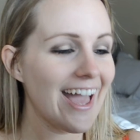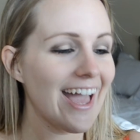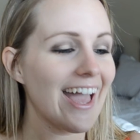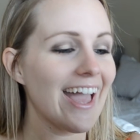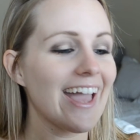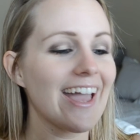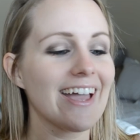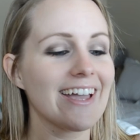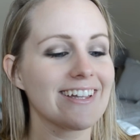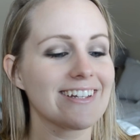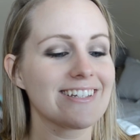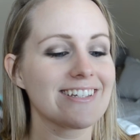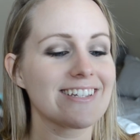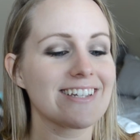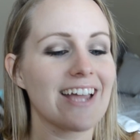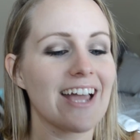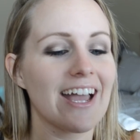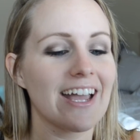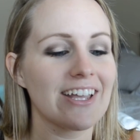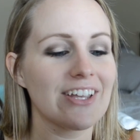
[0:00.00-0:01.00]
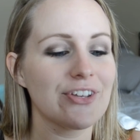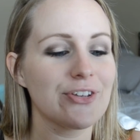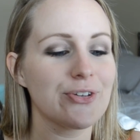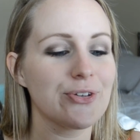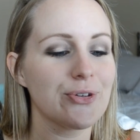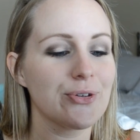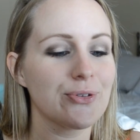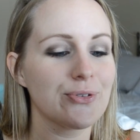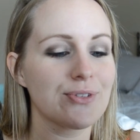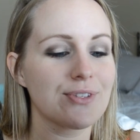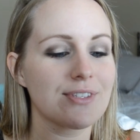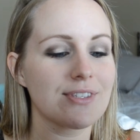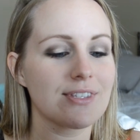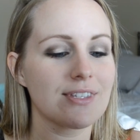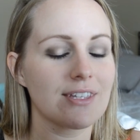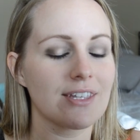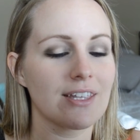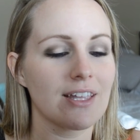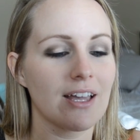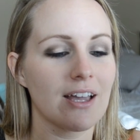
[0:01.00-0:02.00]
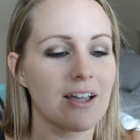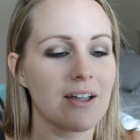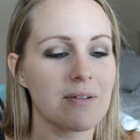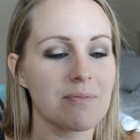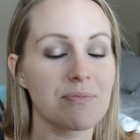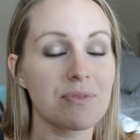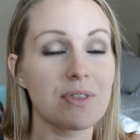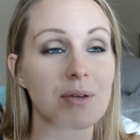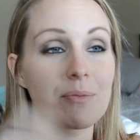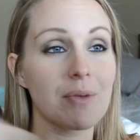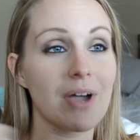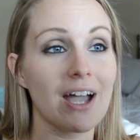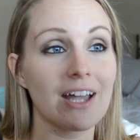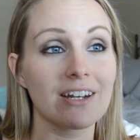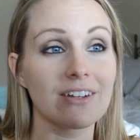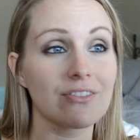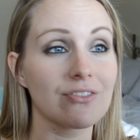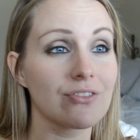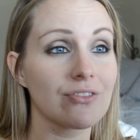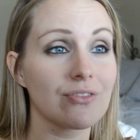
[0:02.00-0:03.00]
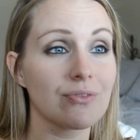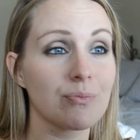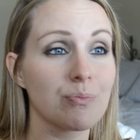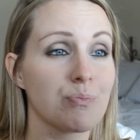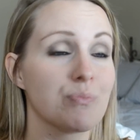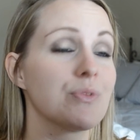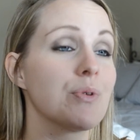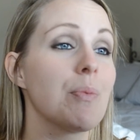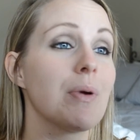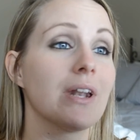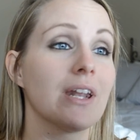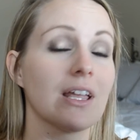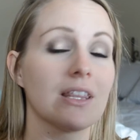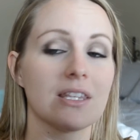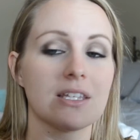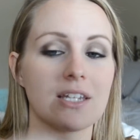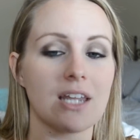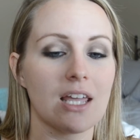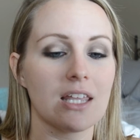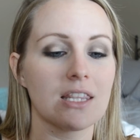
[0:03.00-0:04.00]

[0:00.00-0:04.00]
and I use them kind of depending on the day.